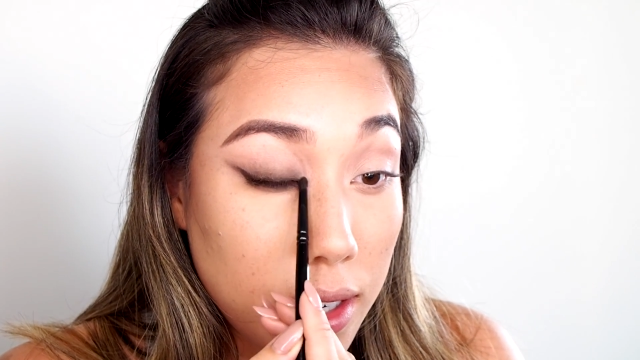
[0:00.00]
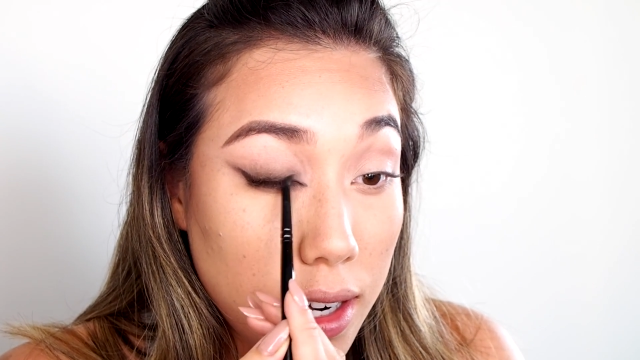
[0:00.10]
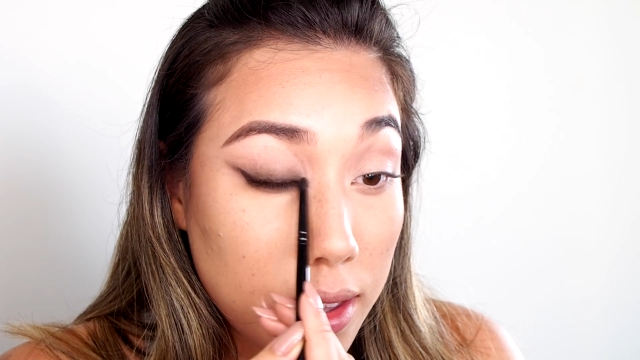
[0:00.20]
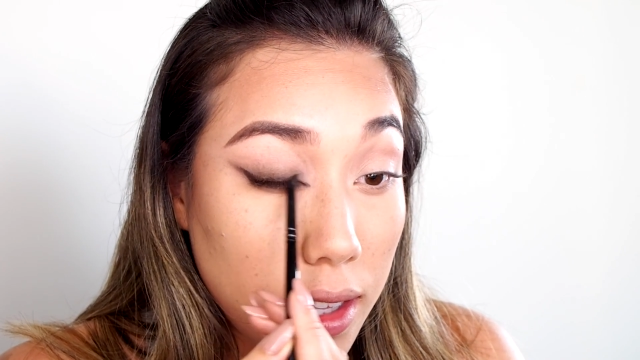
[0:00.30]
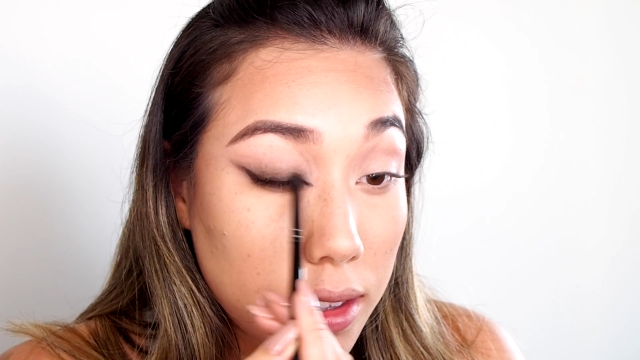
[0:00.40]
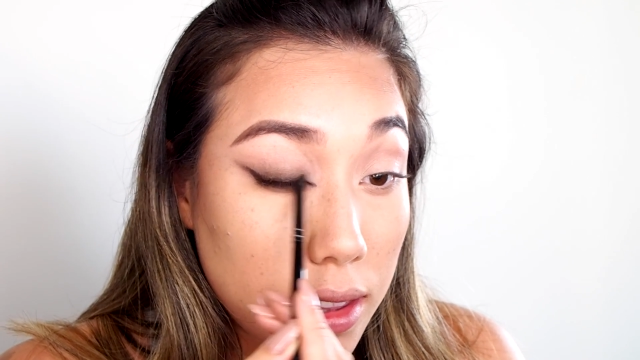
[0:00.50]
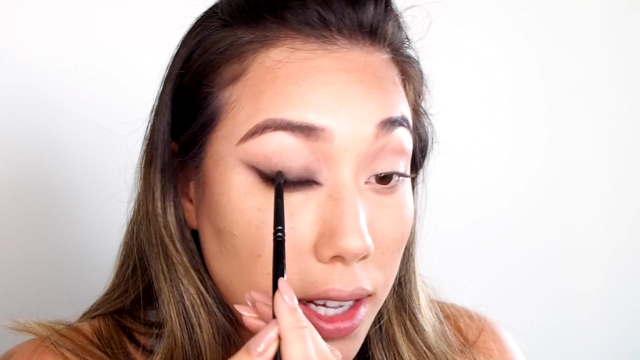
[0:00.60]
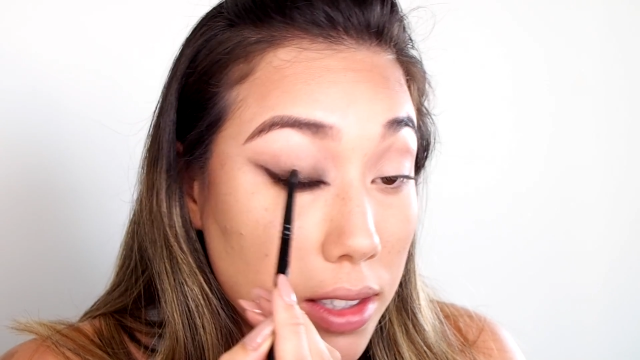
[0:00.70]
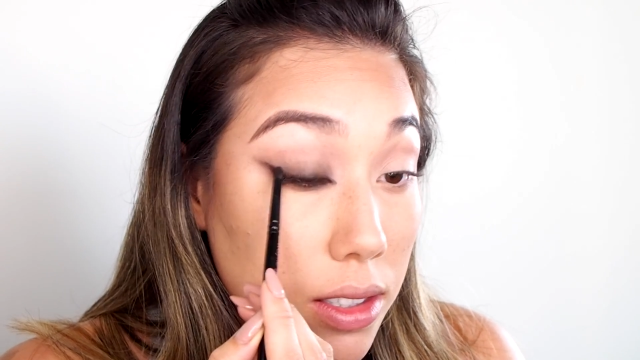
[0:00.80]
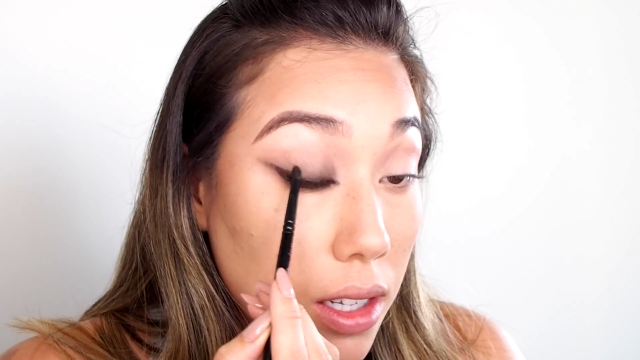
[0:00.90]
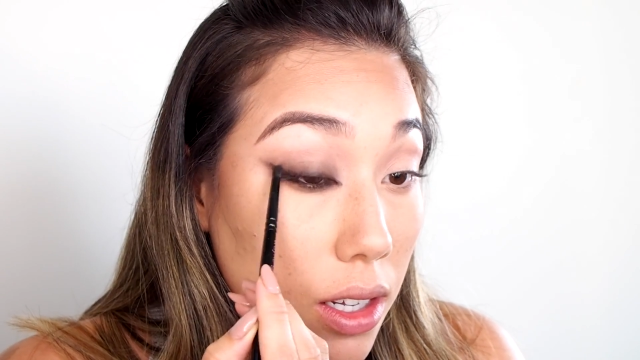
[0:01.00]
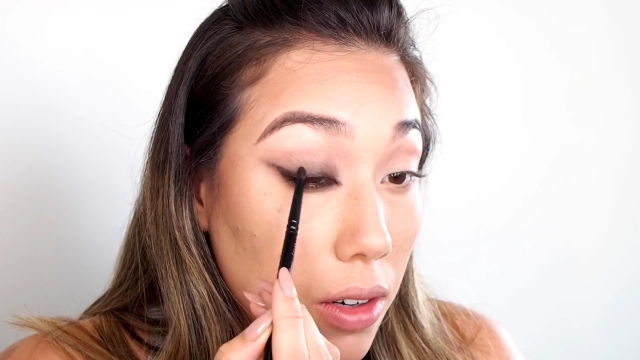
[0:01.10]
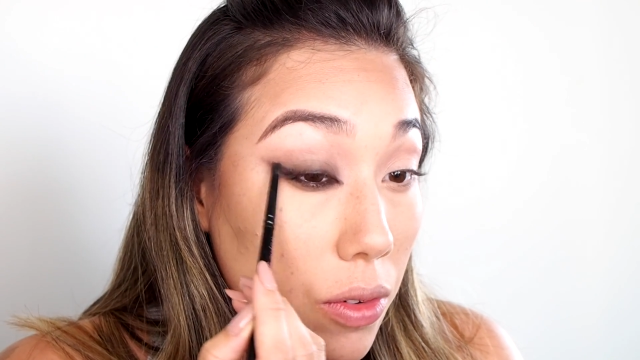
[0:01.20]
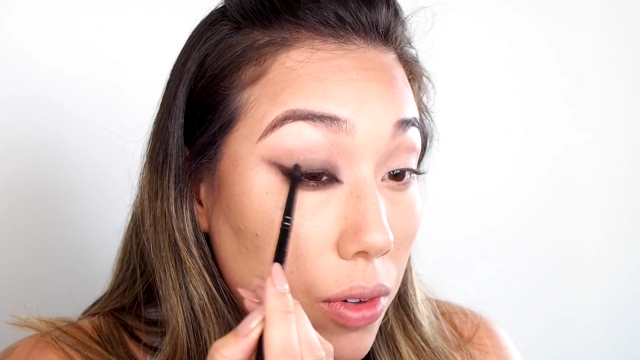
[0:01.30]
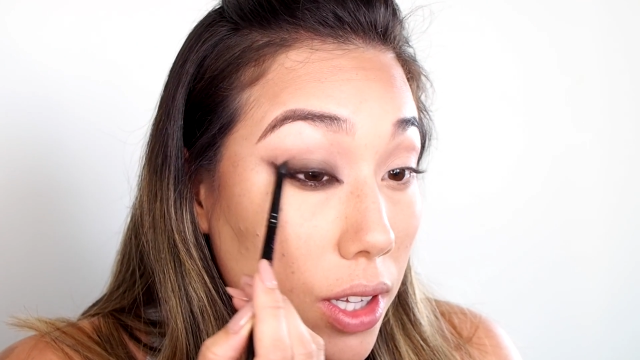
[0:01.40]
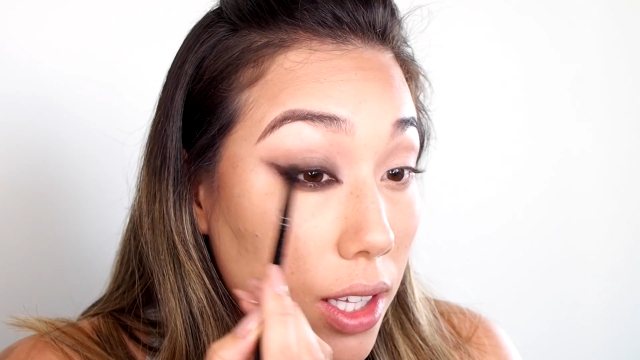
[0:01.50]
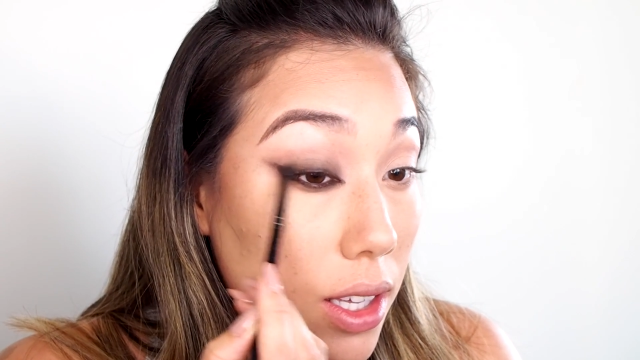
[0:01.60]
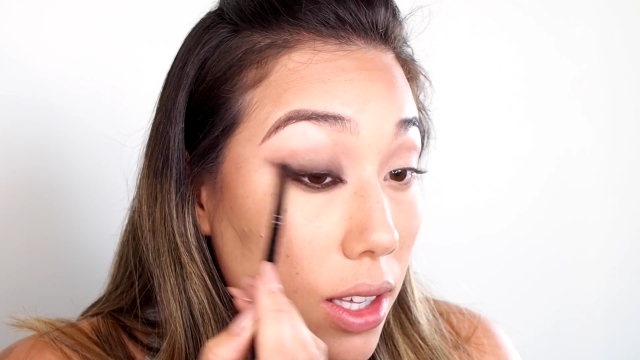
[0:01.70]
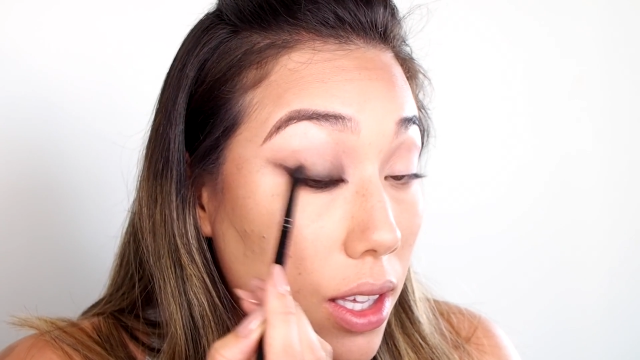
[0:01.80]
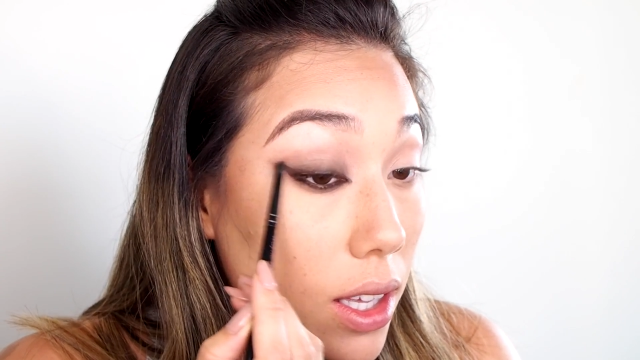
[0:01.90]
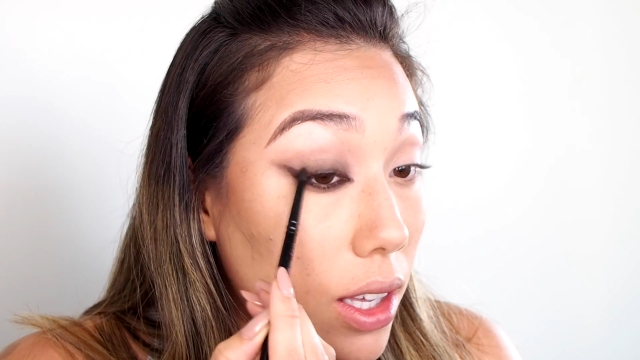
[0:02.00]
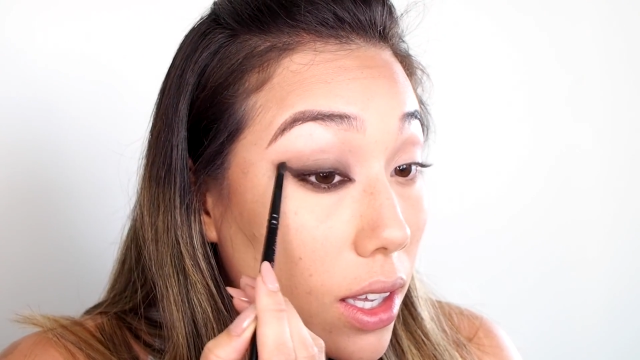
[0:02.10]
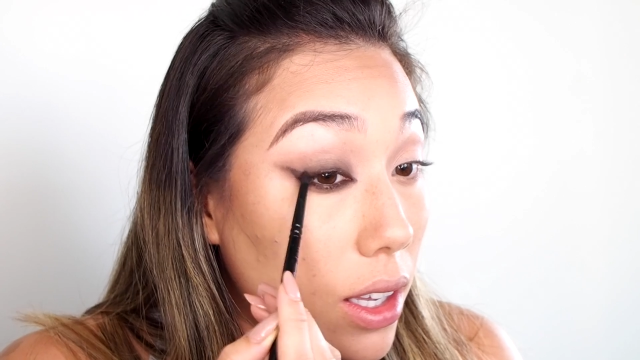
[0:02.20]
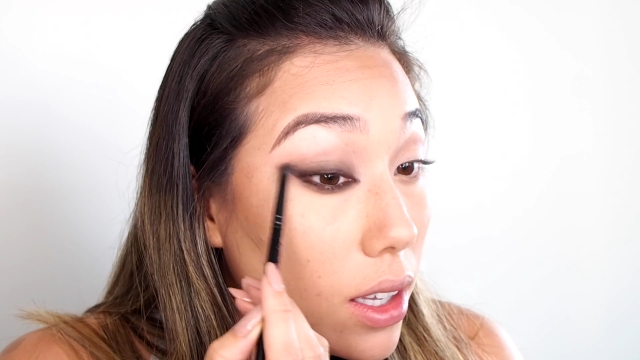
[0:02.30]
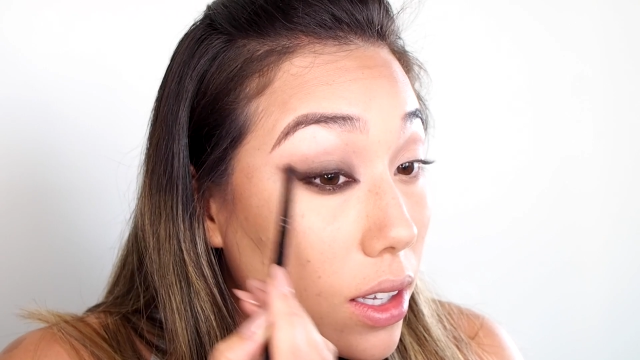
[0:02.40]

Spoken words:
and I think that that's really key